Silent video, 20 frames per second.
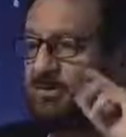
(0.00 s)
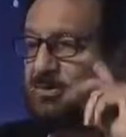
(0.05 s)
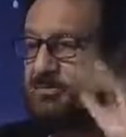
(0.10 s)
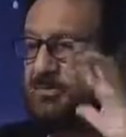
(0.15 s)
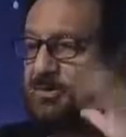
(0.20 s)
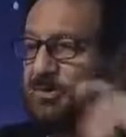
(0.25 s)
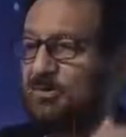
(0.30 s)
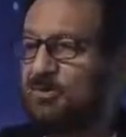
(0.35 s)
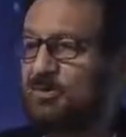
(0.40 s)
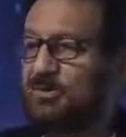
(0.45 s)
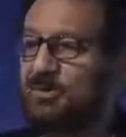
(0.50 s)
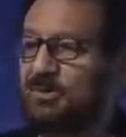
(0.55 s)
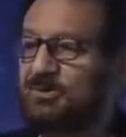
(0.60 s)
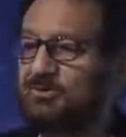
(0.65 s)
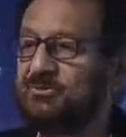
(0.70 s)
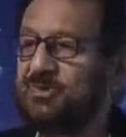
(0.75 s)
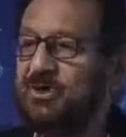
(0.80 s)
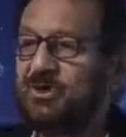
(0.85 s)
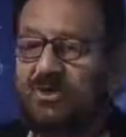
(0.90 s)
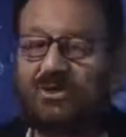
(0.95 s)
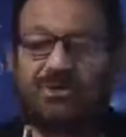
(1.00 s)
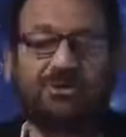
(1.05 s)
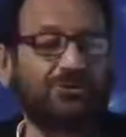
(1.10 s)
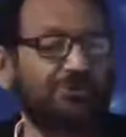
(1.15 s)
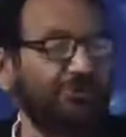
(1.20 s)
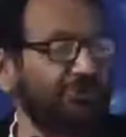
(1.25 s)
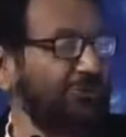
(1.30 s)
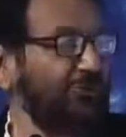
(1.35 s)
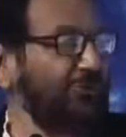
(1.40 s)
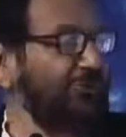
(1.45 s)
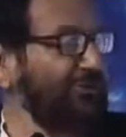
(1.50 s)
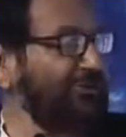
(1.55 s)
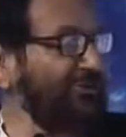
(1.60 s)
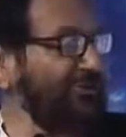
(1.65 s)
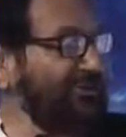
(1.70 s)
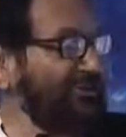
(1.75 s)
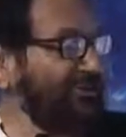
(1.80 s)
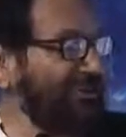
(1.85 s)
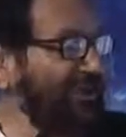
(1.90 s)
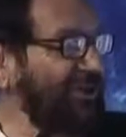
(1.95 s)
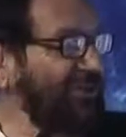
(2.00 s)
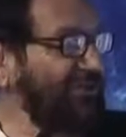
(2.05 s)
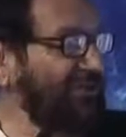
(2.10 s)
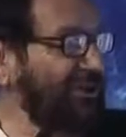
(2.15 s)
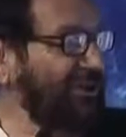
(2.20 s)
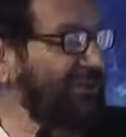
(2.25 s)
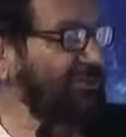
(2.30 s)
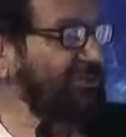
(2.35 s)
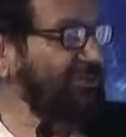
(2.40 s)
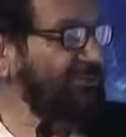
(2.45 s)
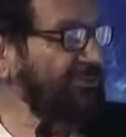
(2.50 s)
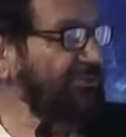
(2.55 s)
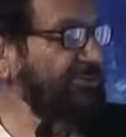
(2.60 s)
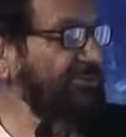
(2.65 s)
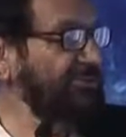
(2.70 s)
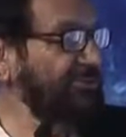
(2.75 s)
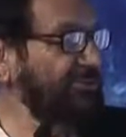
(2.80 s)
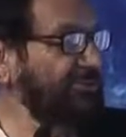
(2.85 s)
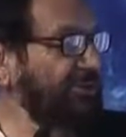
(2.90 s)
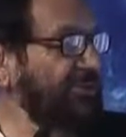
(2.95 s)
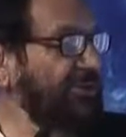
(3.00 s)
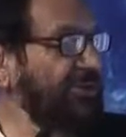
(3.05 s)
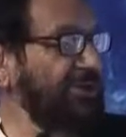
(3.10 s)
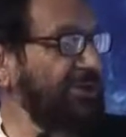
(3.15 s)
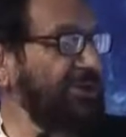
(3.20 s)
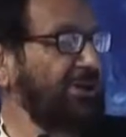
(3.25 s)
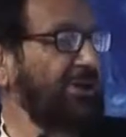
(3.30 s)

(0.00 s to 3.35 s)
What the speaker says: the video noise. The story still stands up, right?